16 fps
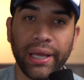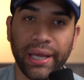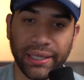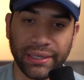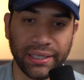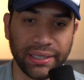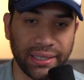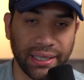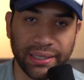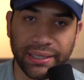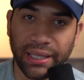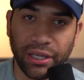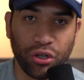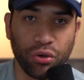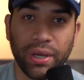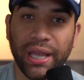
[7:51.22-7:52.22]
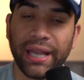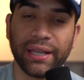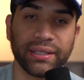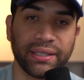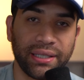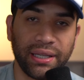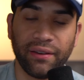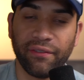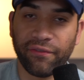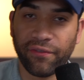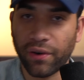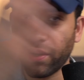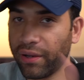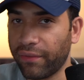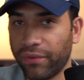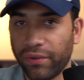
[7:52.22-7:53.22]
in the sense that you can't see in
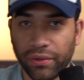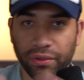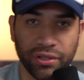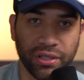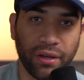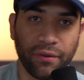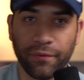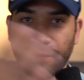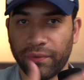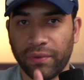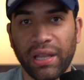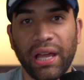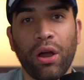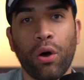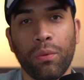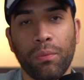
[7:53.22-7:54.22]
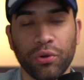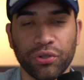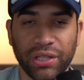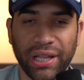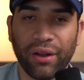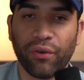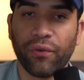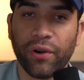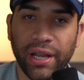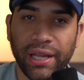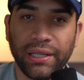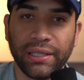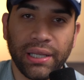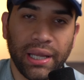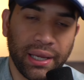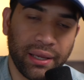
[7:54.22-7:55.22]
front of yourself, like almost like
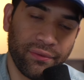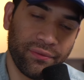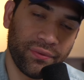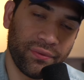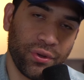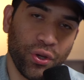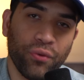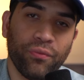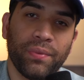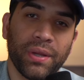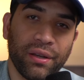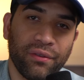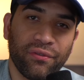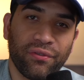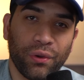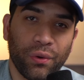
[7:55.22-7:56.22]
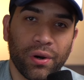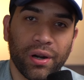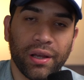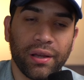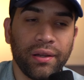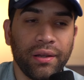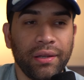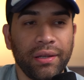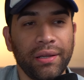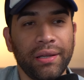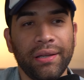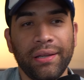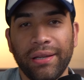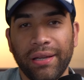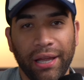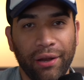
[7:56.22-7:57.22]
rain. Like if you've been in Florida,
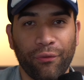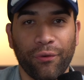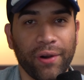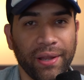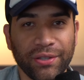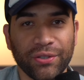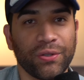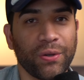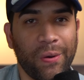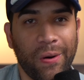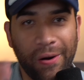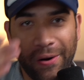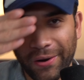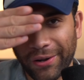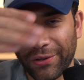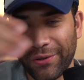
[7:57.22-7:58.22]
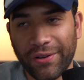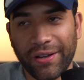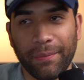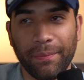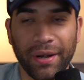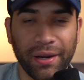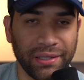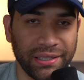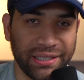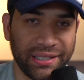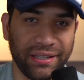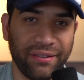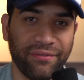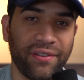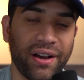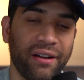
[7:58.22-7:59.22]
it rained so hard you could barely
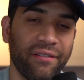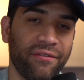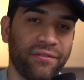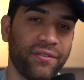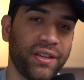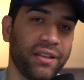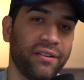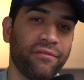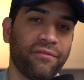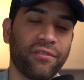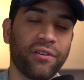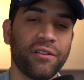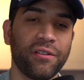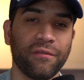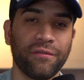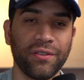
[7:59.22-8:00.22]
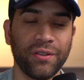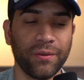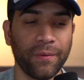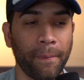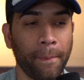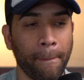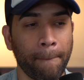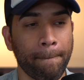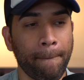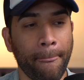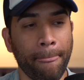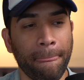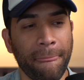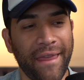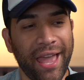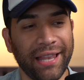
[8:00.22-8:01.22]
see five feet in front of you.
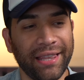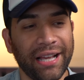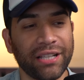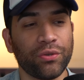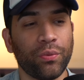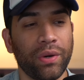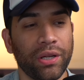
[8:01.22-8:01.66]
And that's